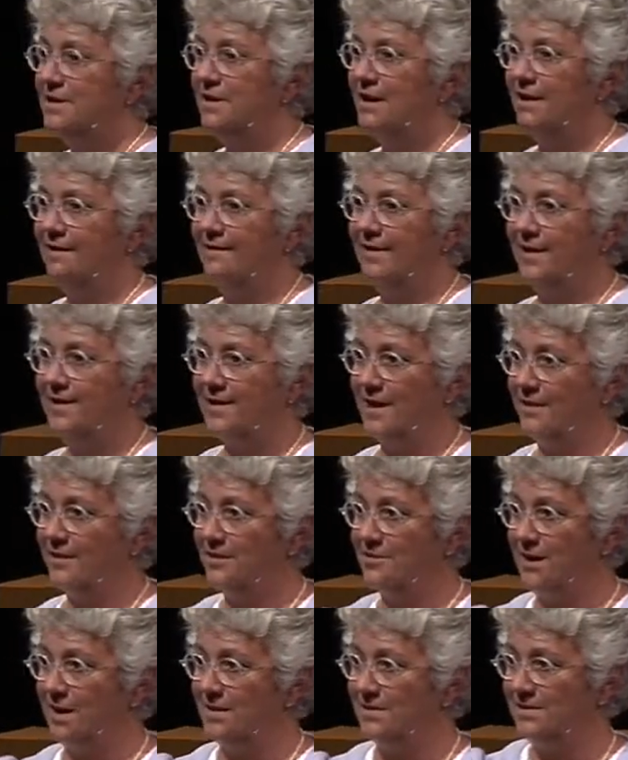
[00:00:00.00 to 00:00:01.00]
All right, now
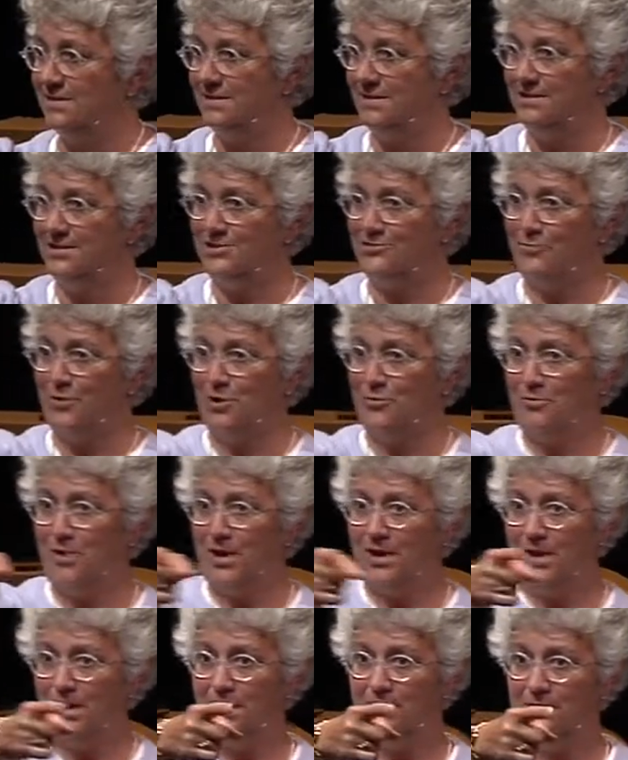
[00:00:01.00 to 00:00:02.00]
you guys in this row
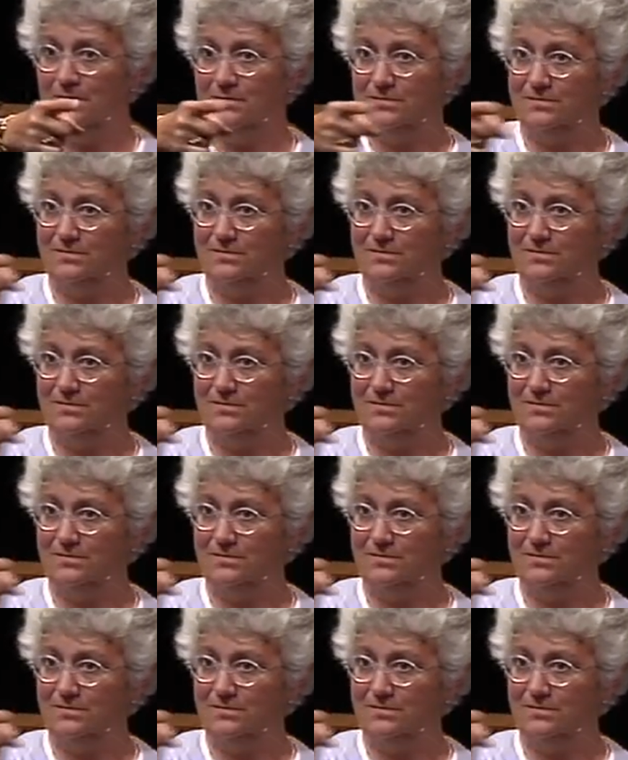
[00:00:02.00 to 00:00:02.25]
right here.